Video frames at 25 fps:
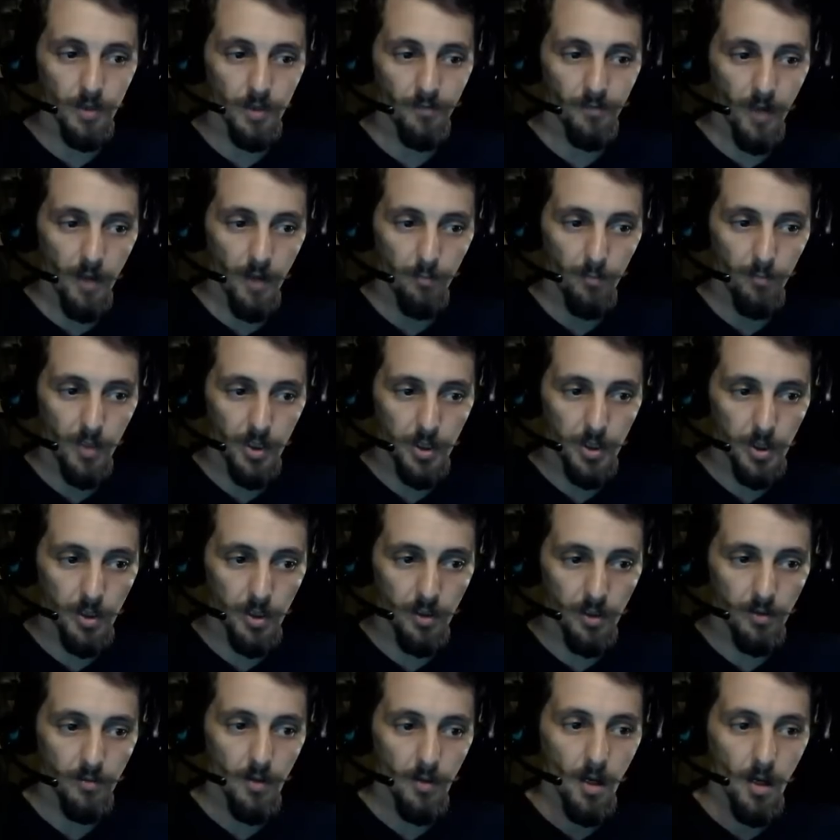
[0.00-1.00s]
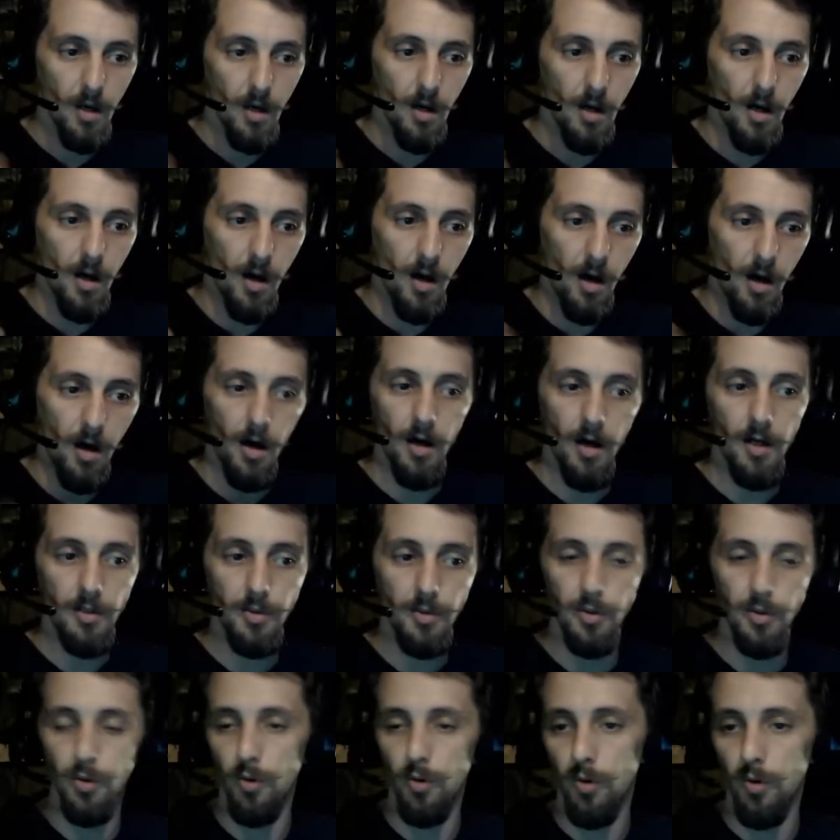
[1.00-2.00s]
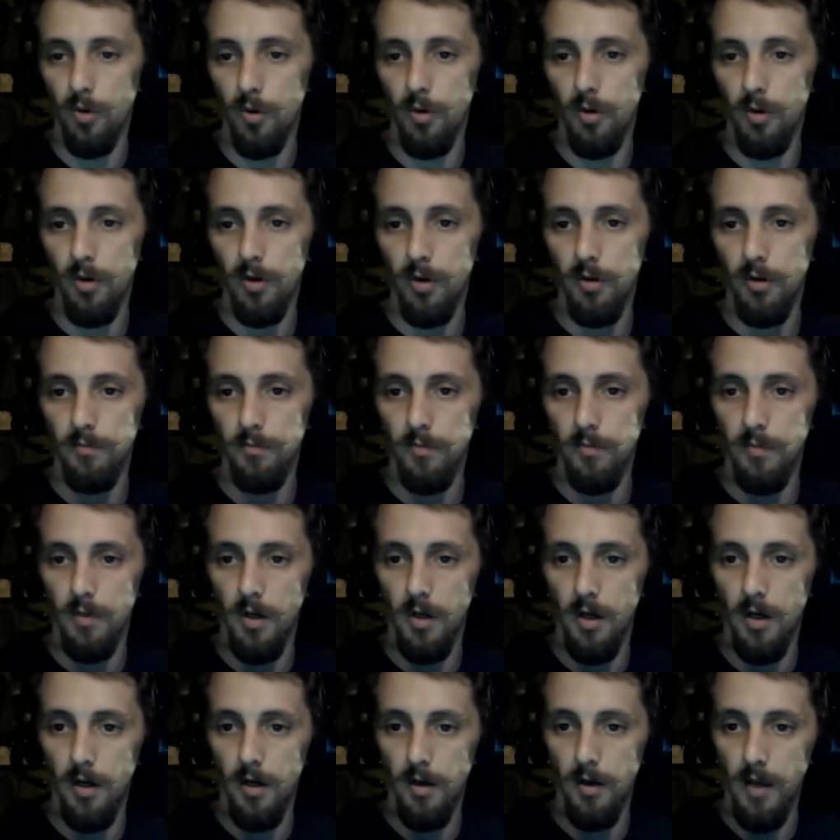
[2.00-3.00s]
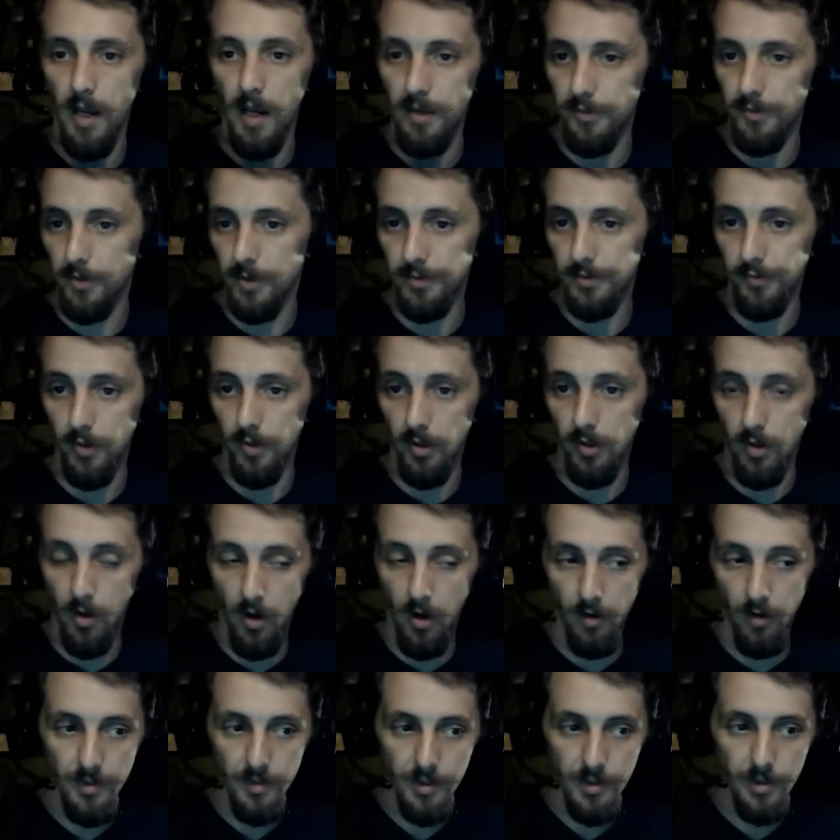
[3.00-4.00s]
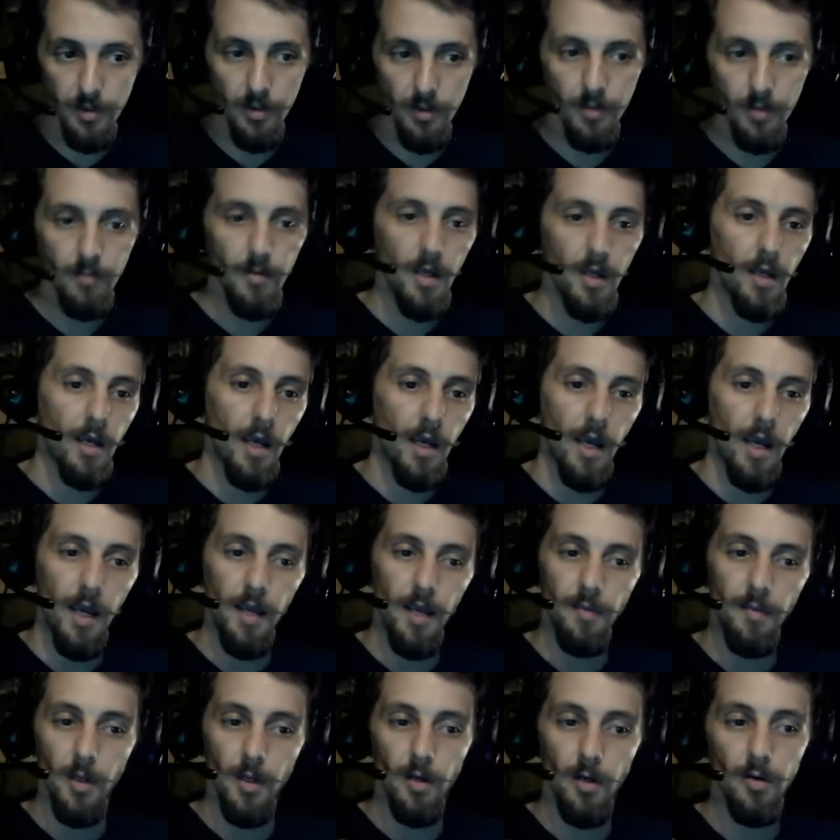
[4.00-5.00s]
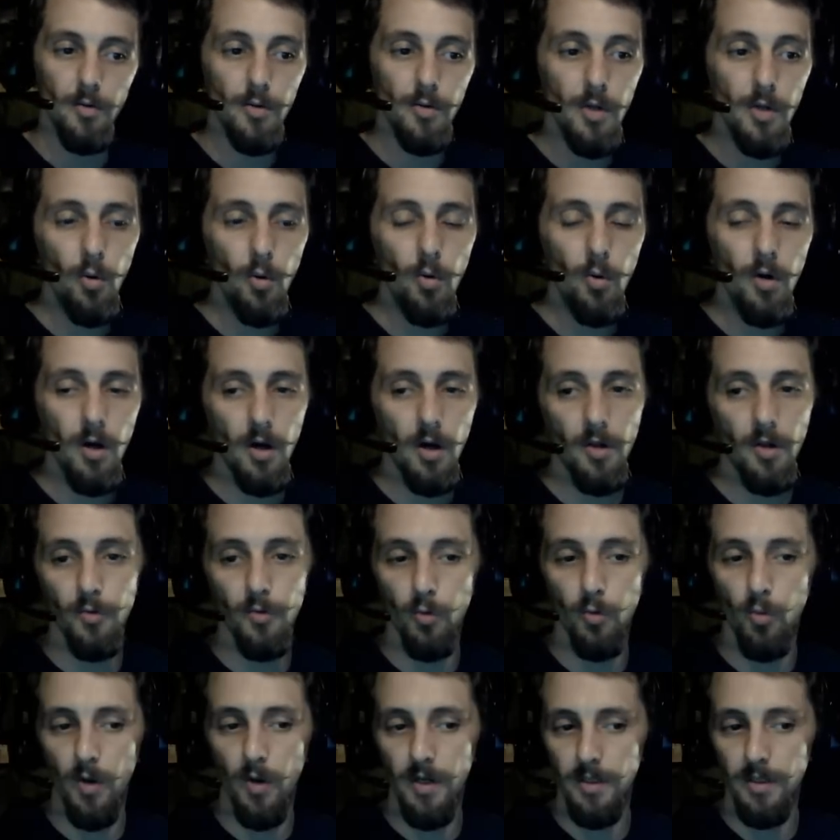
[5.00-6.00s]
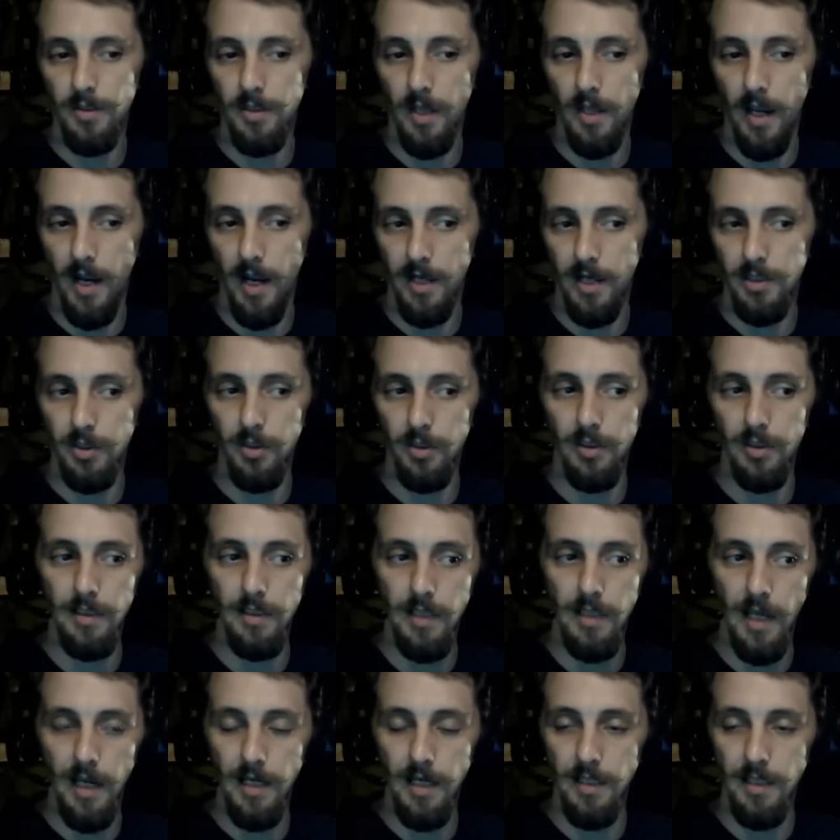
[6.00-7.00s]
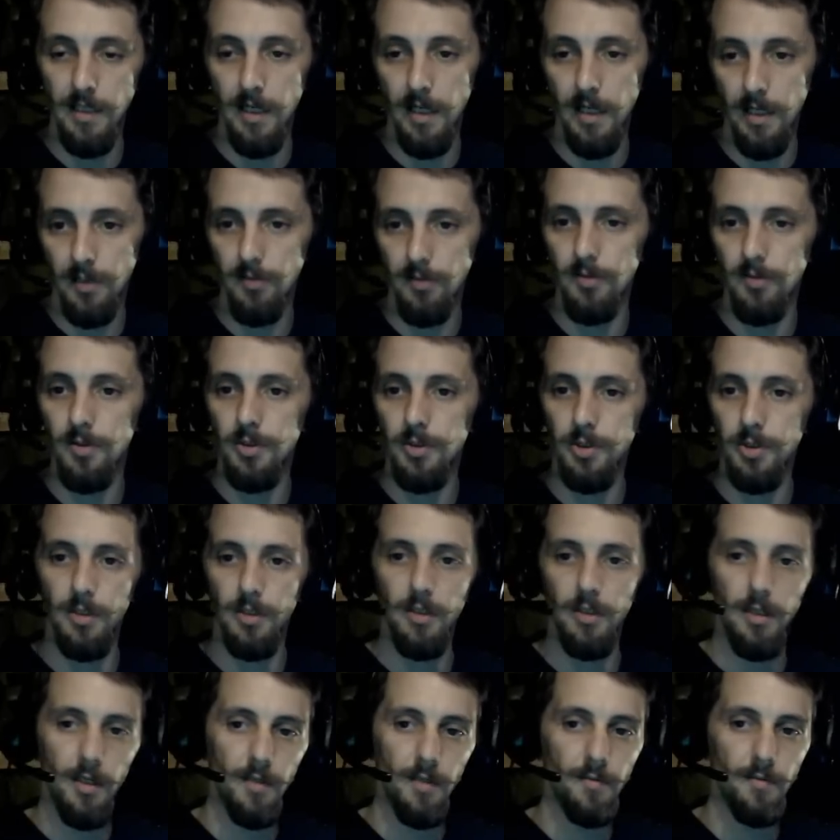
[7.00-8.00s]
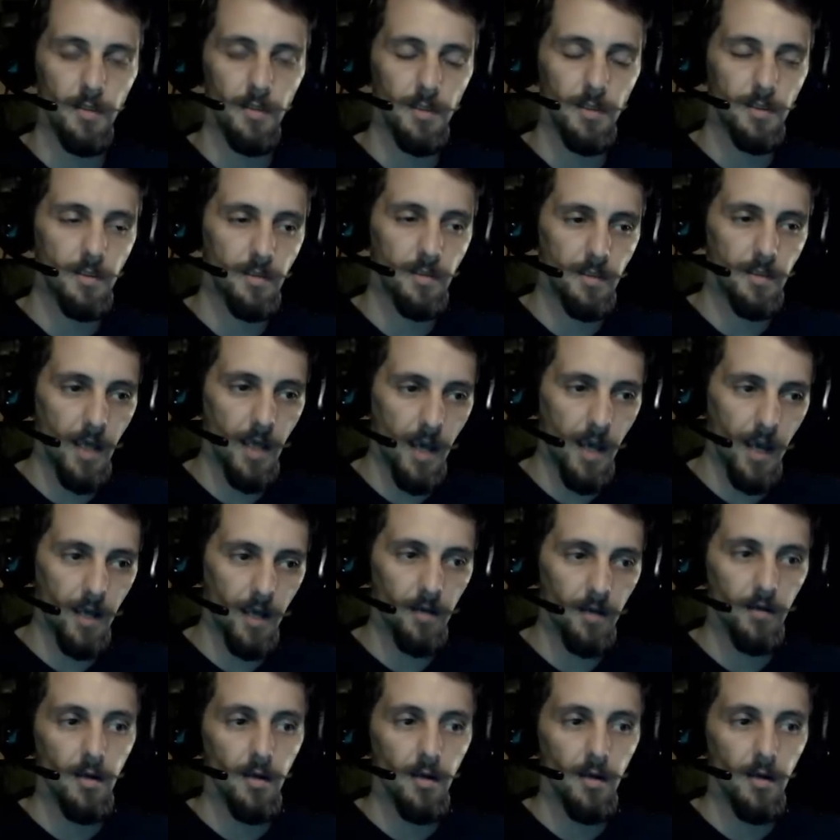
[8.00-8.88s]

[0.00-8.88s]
of Ambition on your Aethersphere Harvester, and there are no other ways to actually gain energy in this deck,